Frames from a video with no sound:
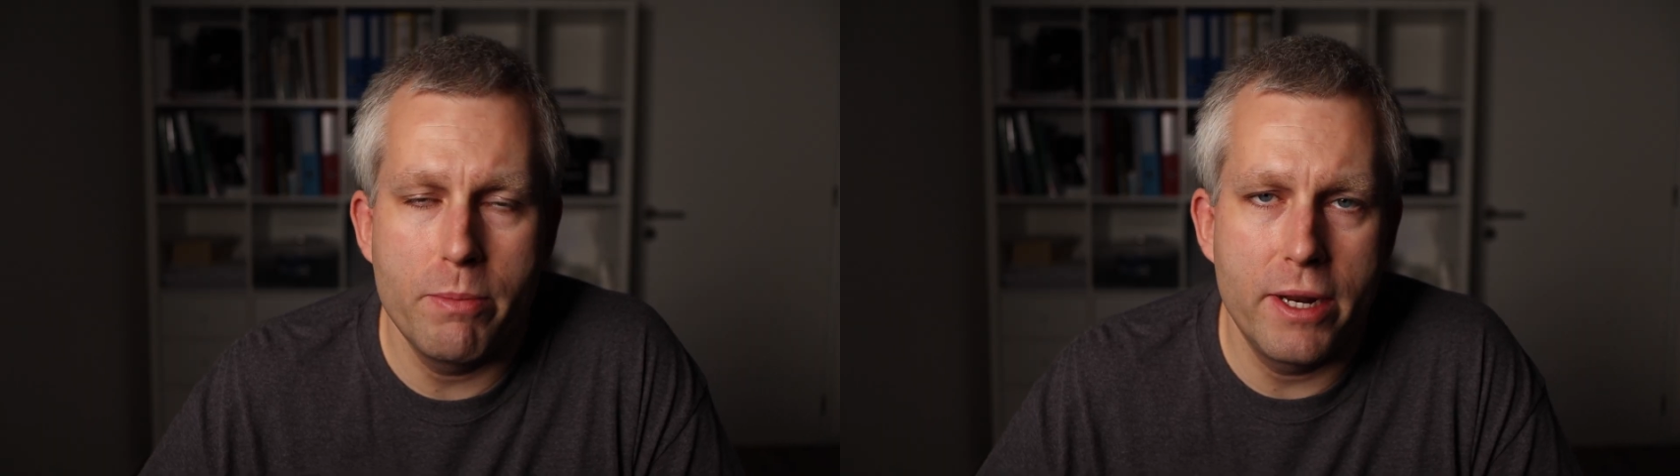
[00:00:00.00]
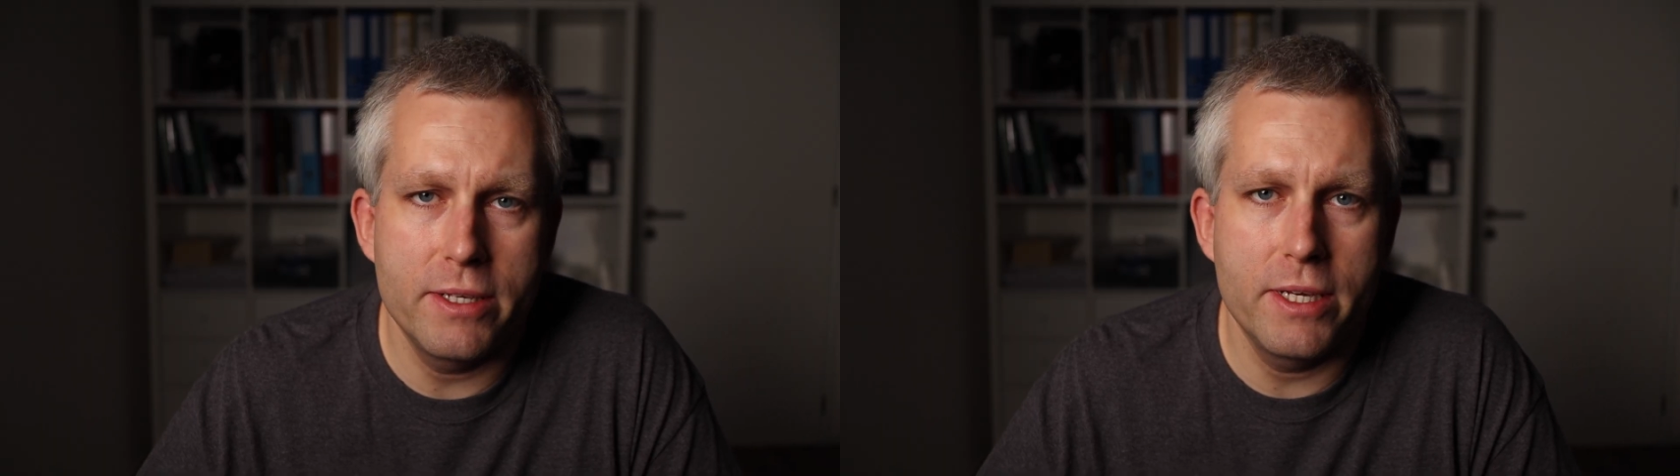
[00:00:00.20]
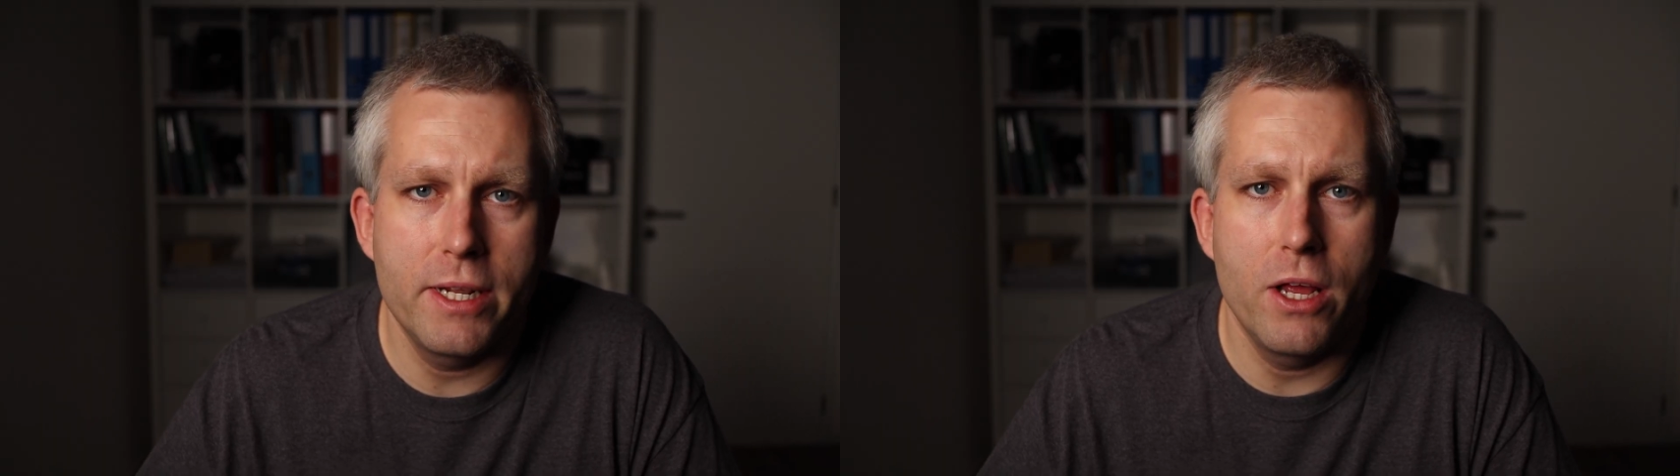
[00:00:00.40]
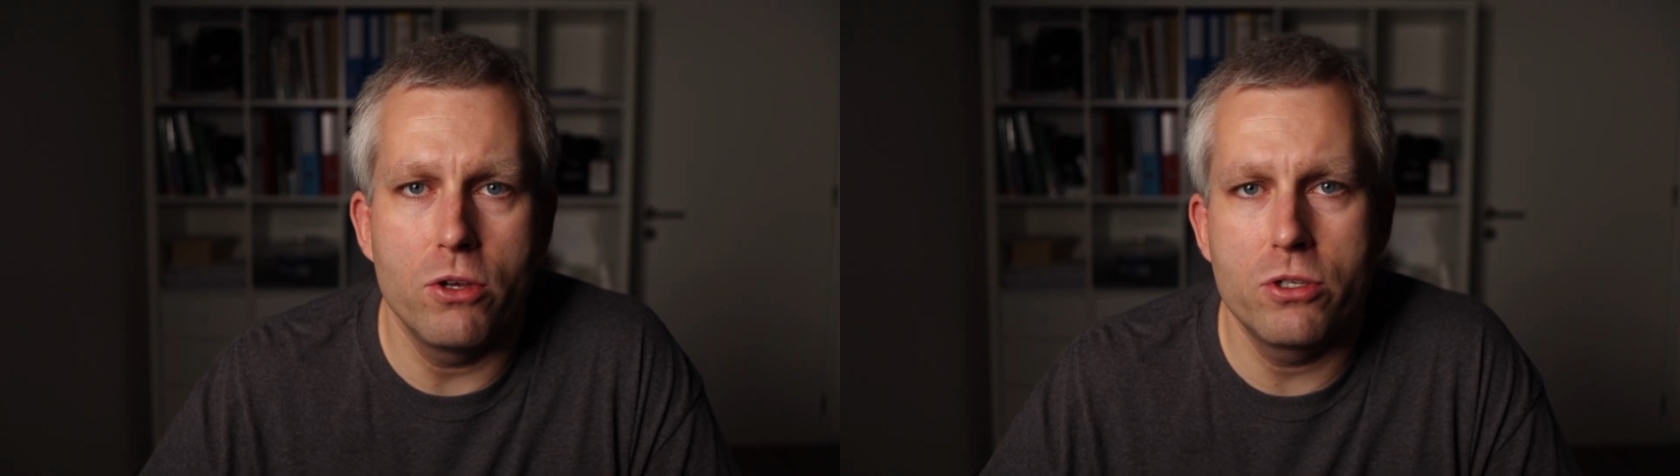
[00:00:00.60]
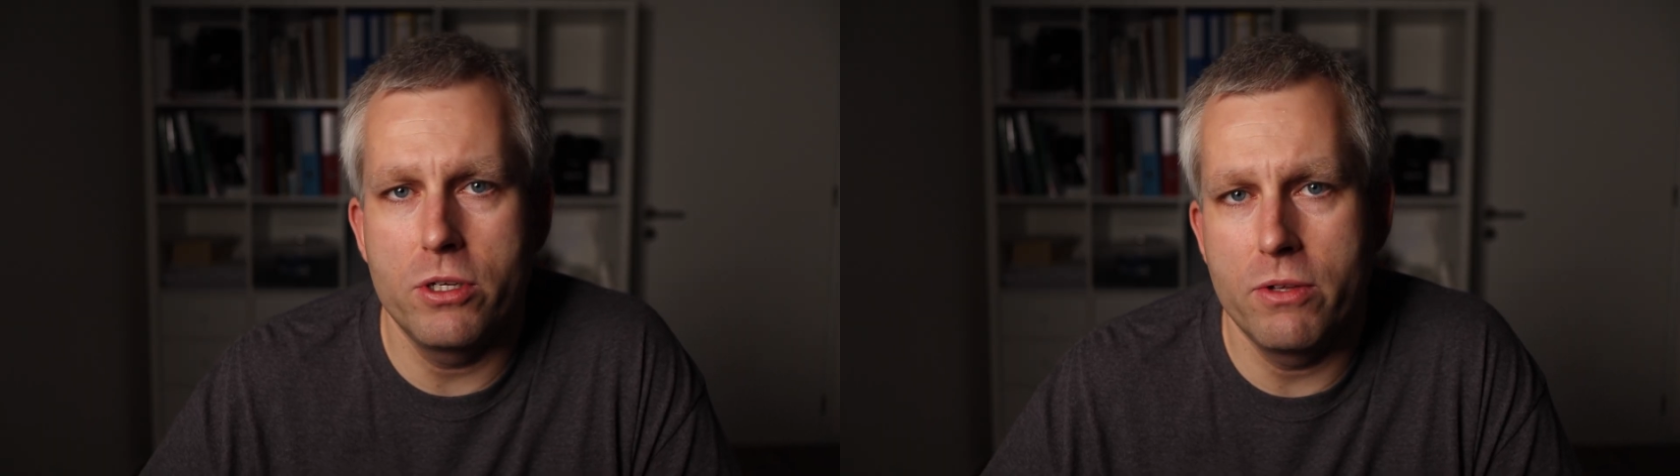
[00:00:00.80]
medicine and
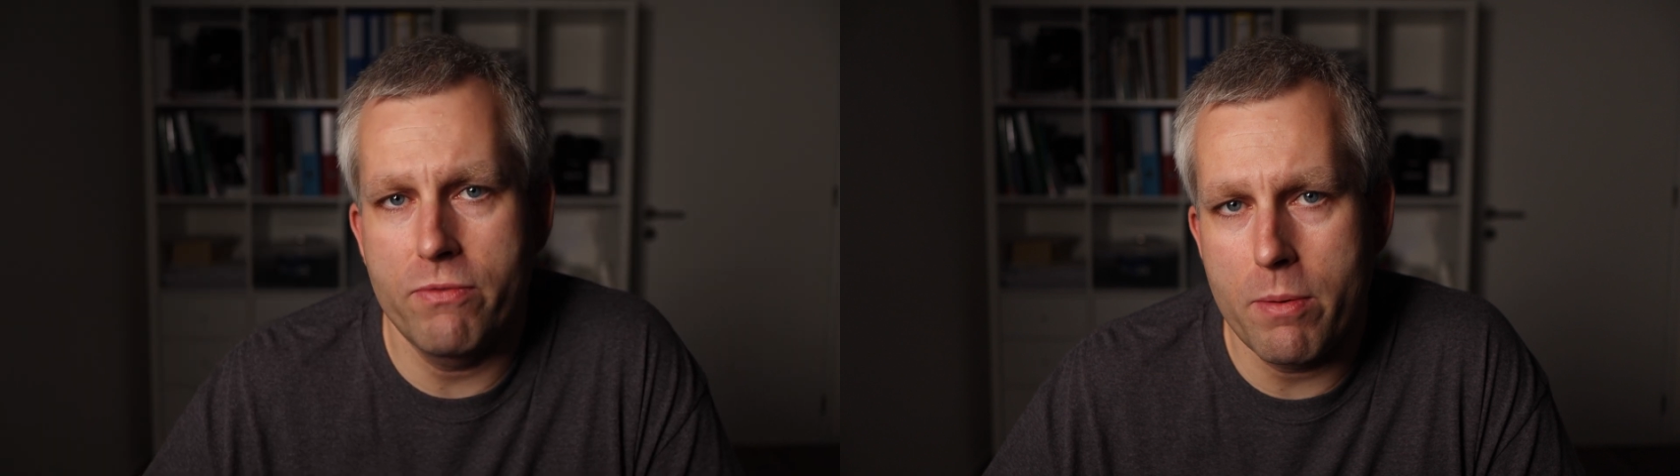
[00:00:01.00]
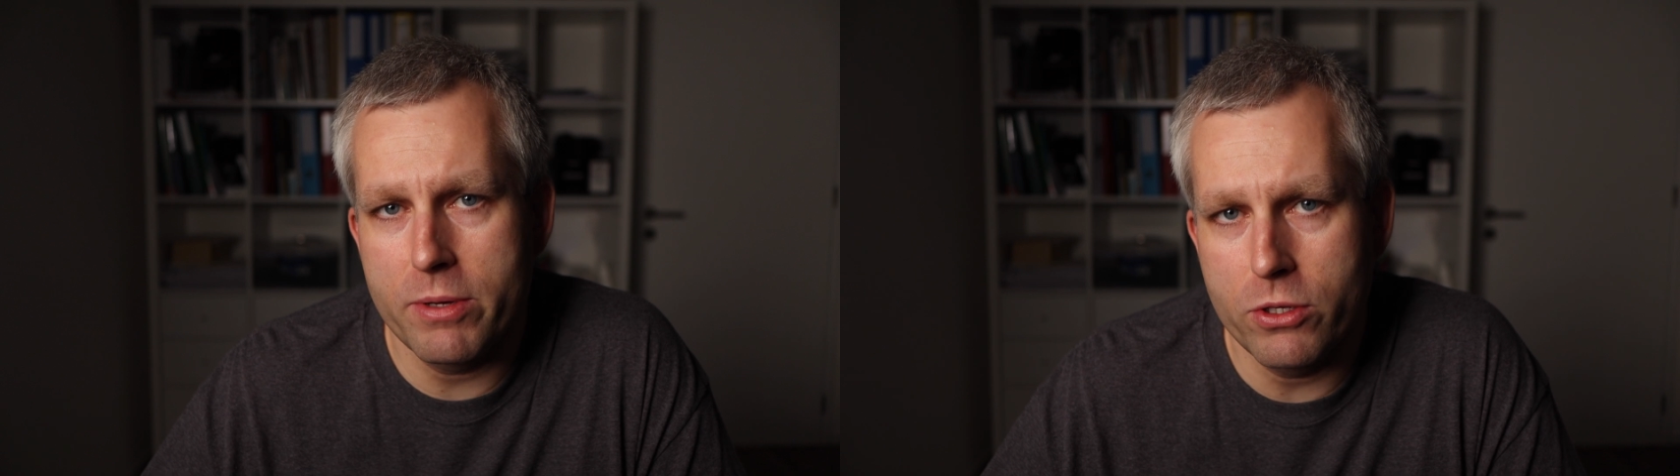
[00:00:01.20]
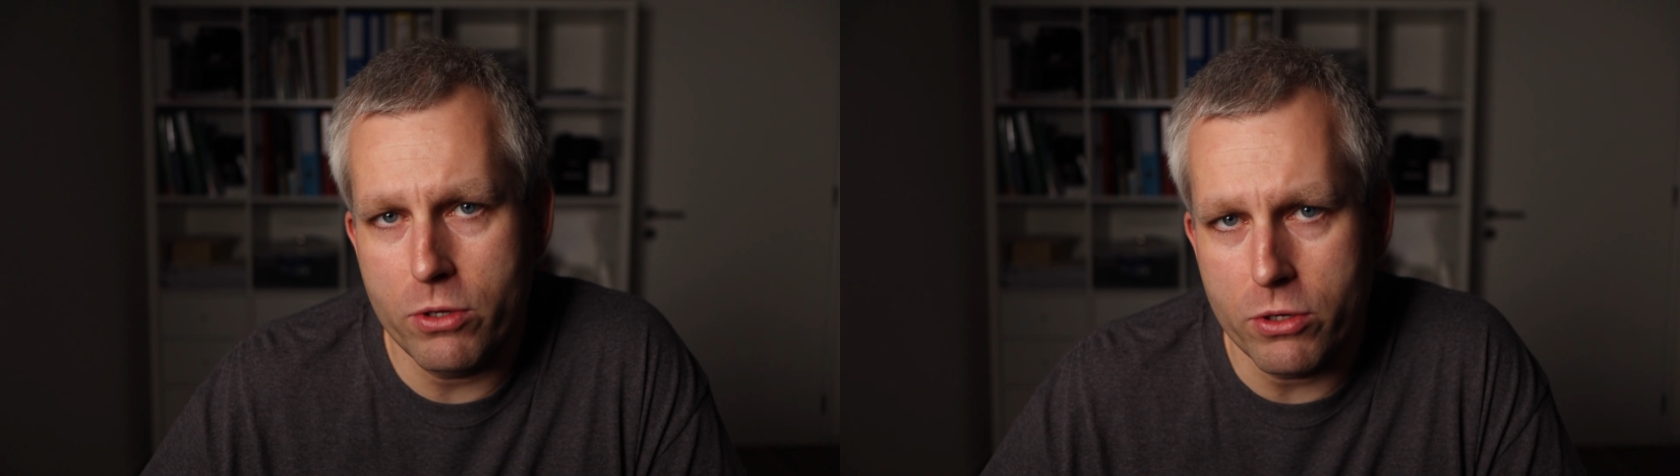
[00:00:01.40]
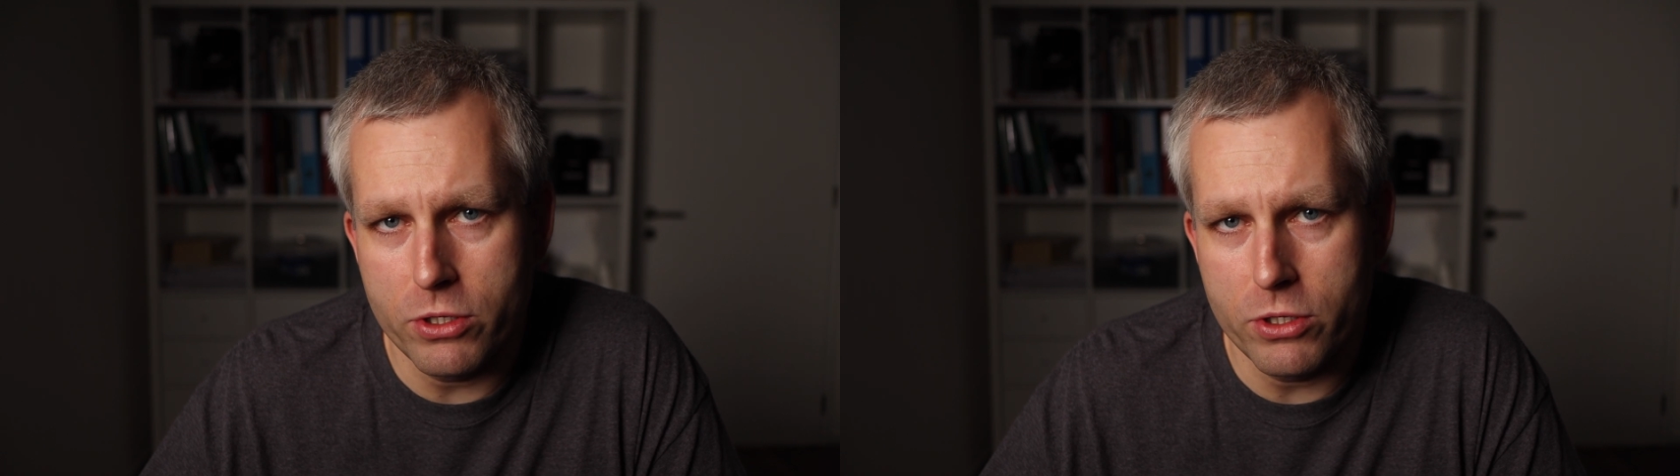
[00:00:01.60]
also in the pharmaceutical